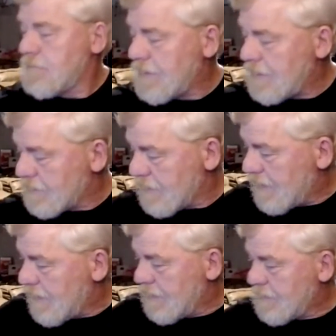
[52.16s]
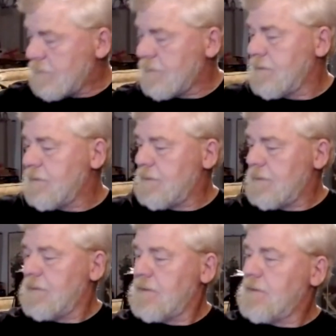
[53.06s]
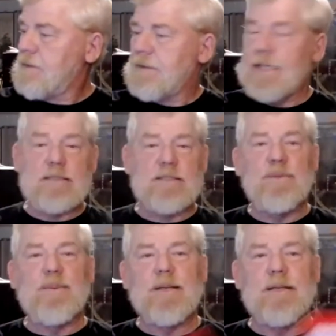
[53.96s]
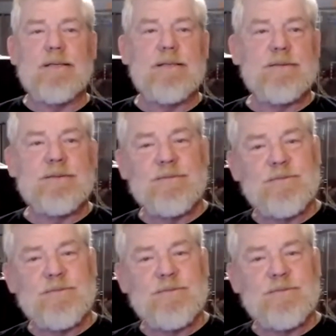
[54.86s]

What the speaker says: things like super glue